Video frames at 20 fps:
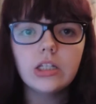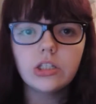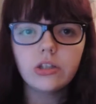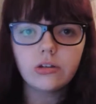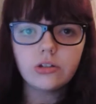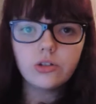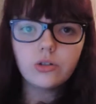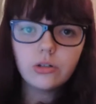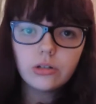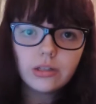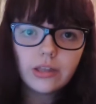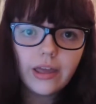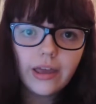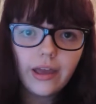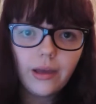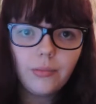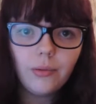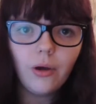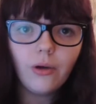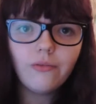so I took
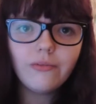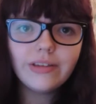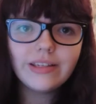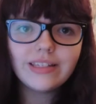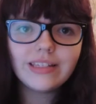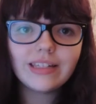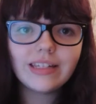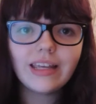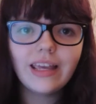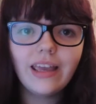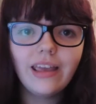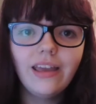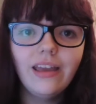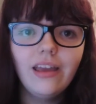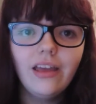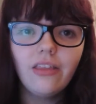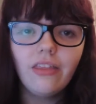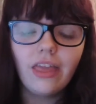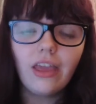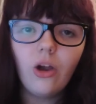that, but obviously
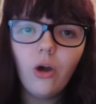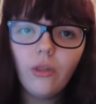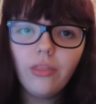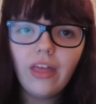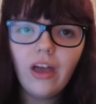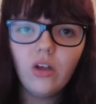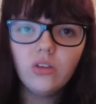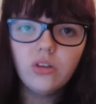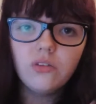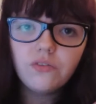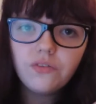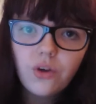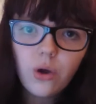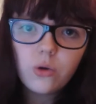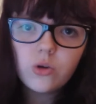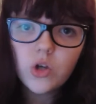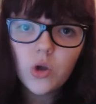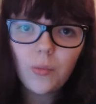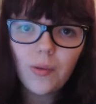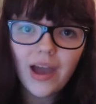they got that on the
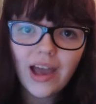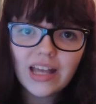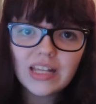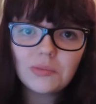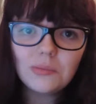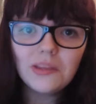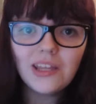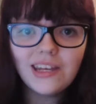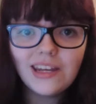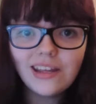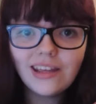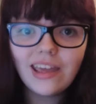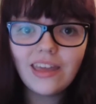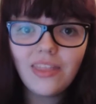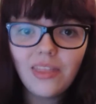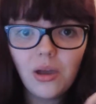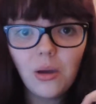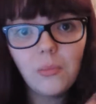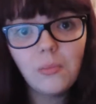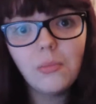photo pass, but they didn't
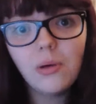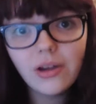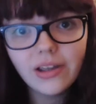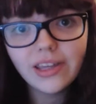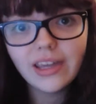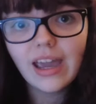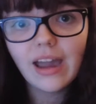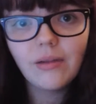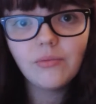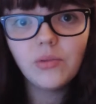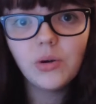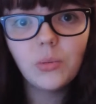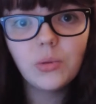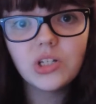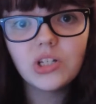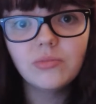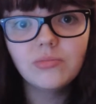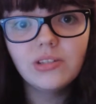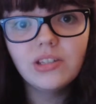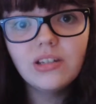get that on my camera,
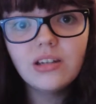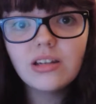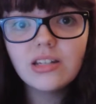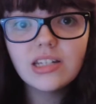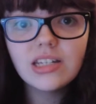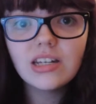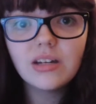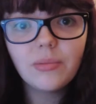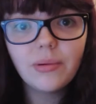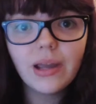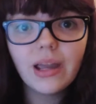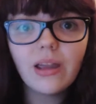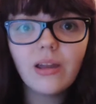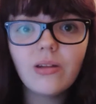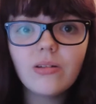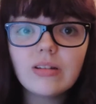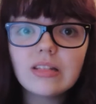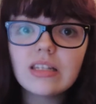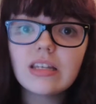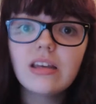which I'm gutted
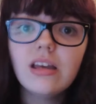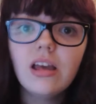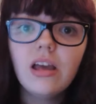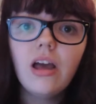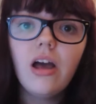about.